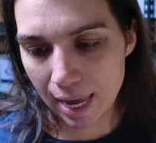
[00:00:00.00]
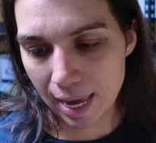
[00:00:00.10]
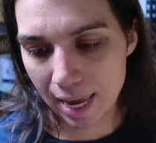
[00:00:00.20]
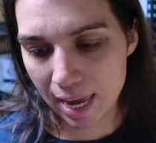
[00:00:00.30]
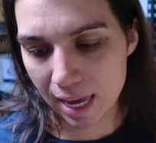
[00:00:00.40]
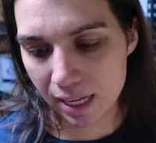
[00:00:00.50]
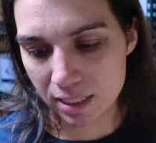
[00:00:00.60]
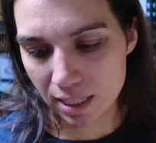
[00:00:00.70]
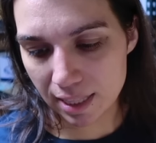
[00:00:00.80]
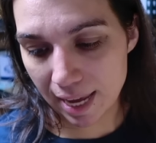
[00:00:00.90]

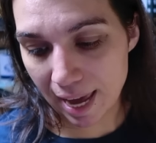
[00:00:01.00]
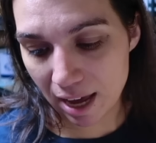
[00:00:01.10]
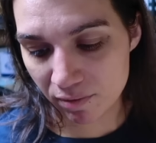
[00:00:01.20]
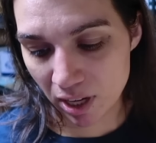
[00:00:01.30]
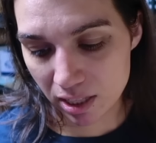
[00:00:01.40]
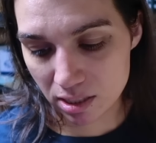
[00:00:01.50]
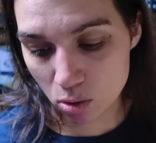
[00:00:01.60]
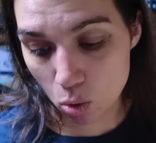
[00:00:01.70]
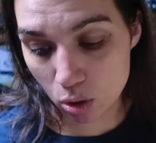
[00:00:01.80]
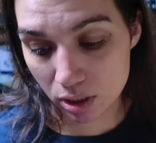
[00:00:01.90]
and they have not
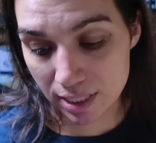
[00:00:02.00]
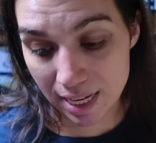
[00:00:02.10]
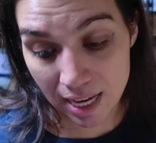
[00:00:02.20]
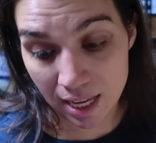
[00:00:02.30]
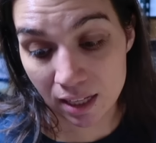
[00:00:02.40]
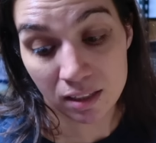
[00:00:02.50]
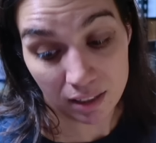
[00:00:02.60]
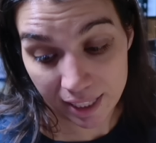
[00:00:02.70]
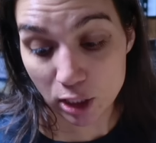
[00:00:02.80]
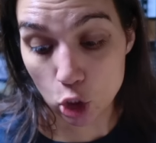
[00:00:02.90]
sold in
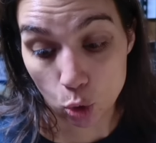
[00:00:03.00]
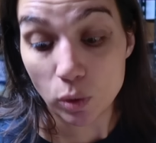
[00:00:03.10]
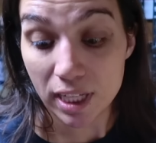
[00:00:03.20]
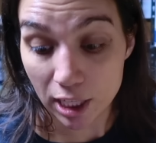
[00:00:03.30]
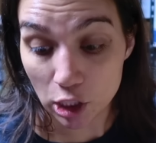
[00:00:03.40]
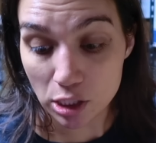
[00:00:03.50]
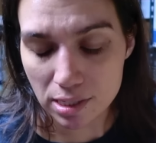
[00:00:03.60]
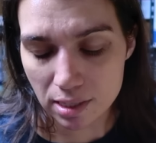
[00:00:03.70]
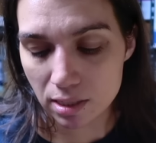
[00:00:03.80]
like two years.